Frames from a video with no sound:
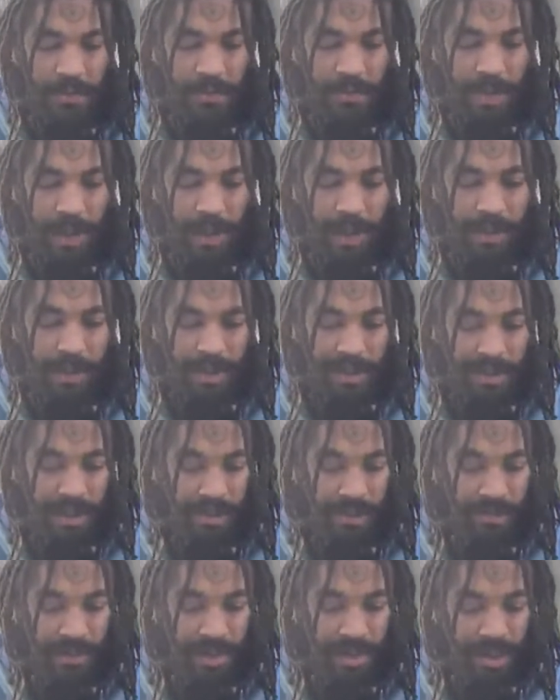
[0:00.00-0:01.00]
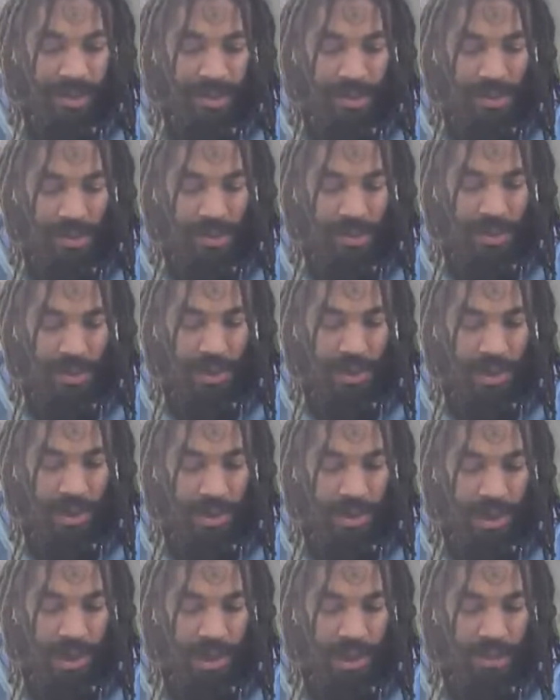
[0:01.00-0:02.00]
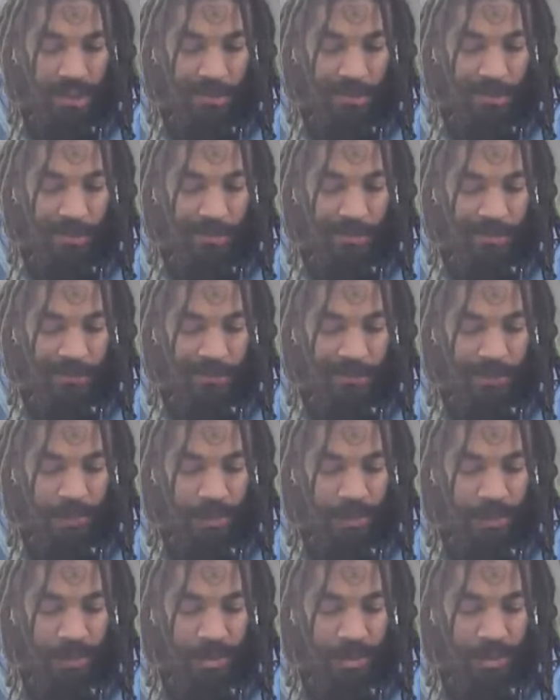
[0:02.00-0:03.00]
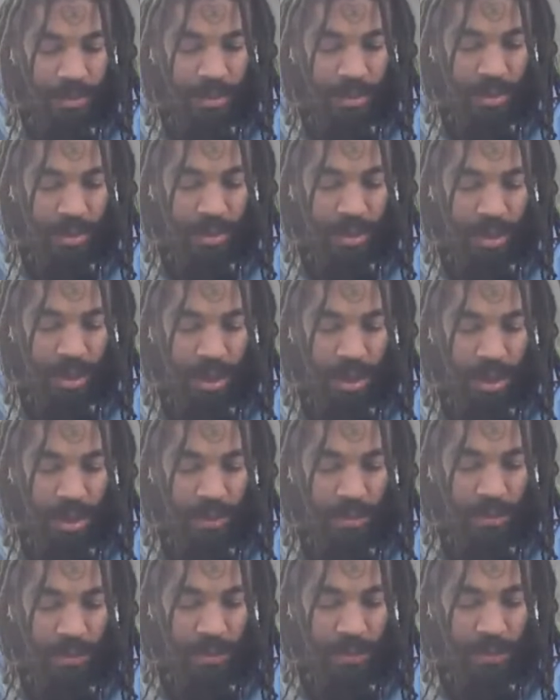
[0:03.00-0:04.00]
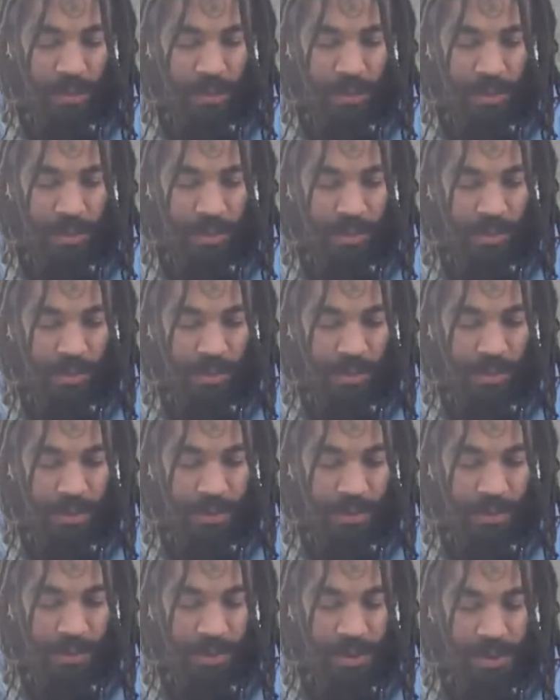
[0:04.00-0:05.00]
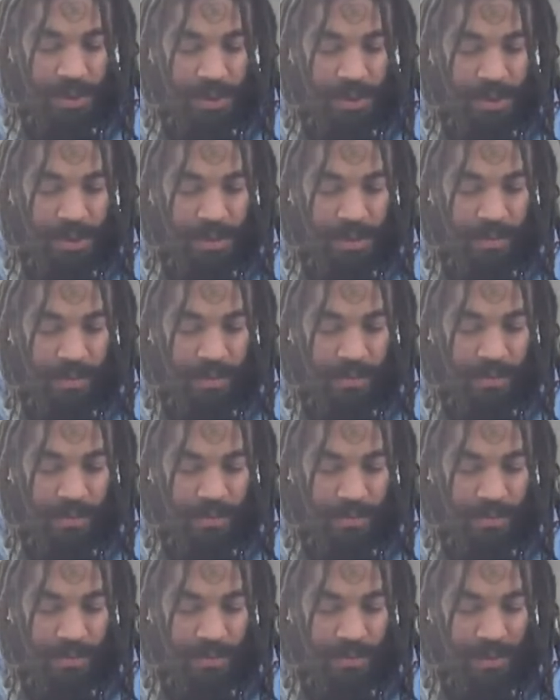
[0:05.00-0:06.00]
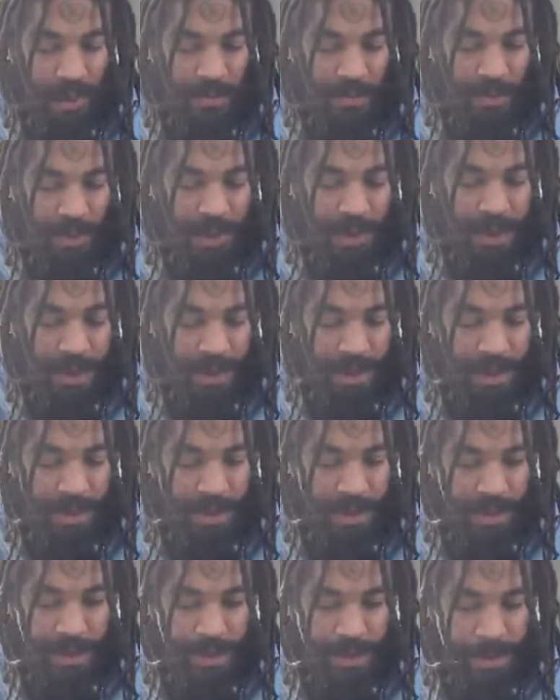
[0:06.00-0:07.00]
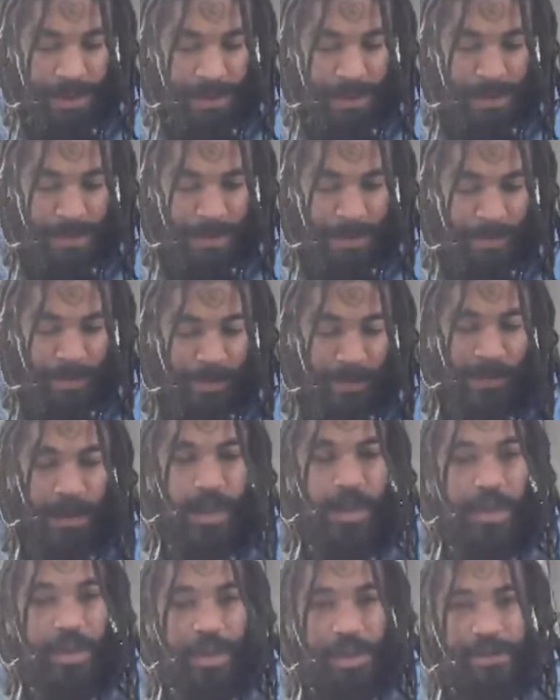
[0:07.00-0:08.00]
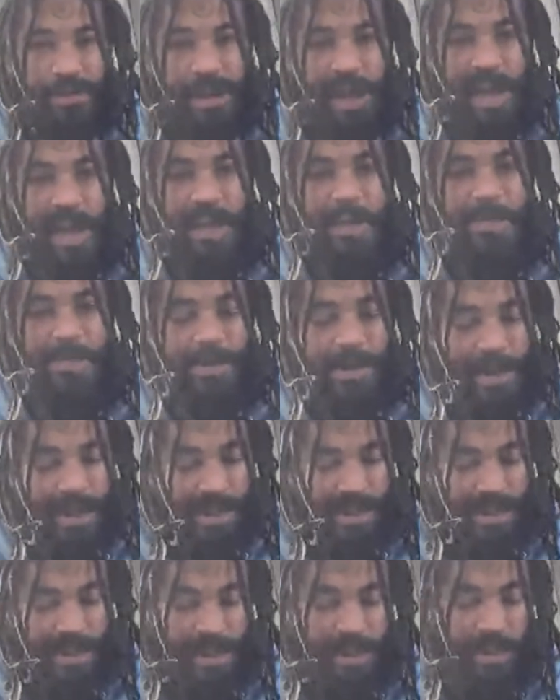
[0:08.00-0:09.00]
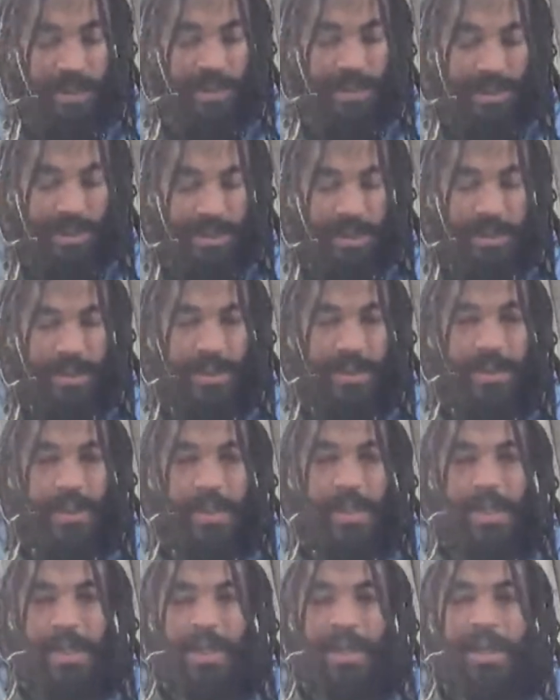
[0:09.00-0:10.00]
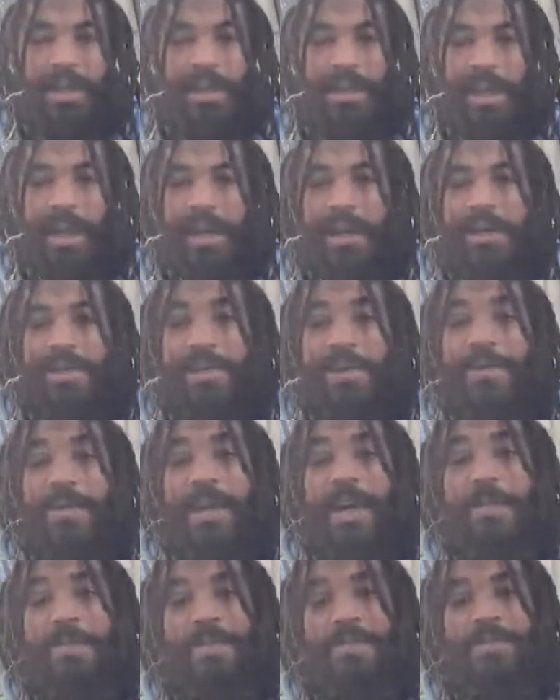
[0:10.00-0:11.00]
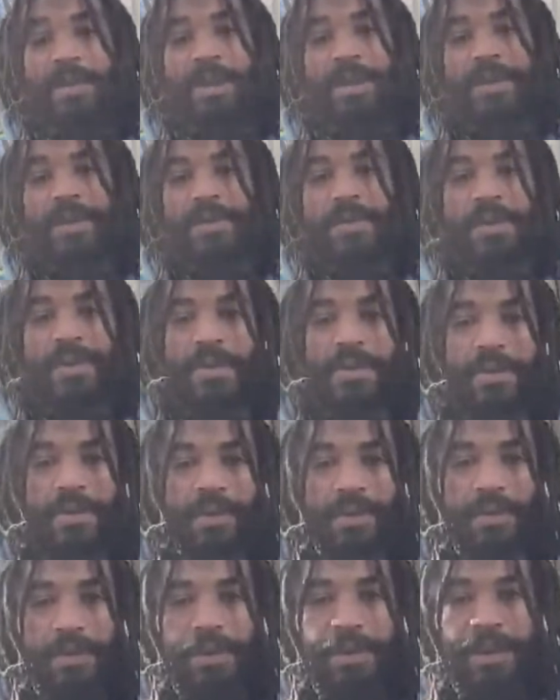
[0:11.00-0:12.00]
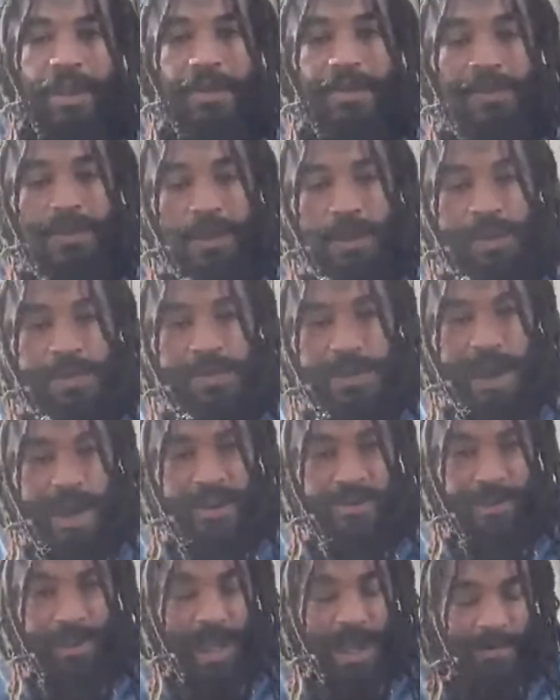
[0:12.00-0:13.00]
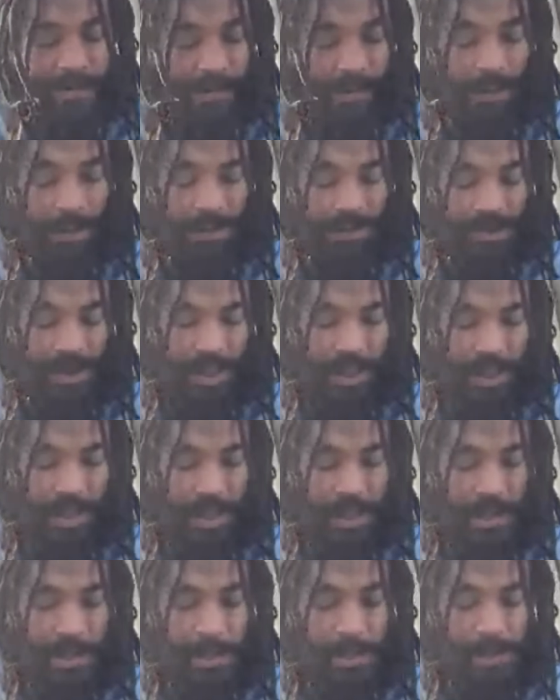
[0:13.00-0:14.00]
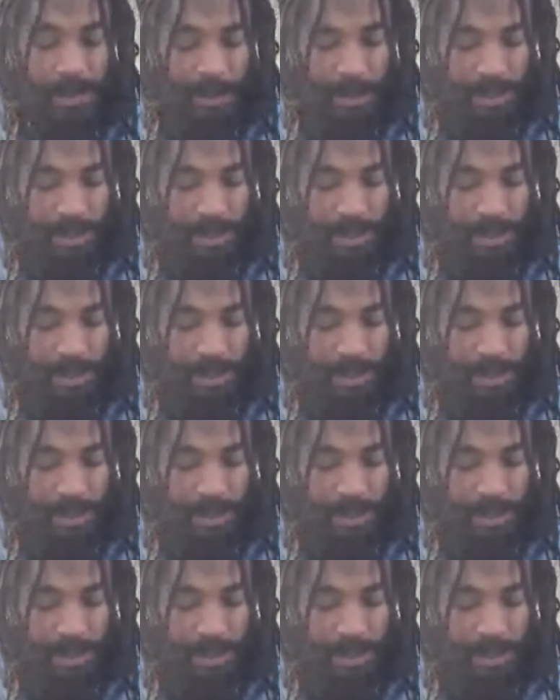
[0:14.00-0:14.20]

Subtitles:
Right, just saw the LinkedIn. All right, what we going to do? We want to put some vibrations. Good vibrations. Yeah, so we up and running on 4 to 5 platforms right now.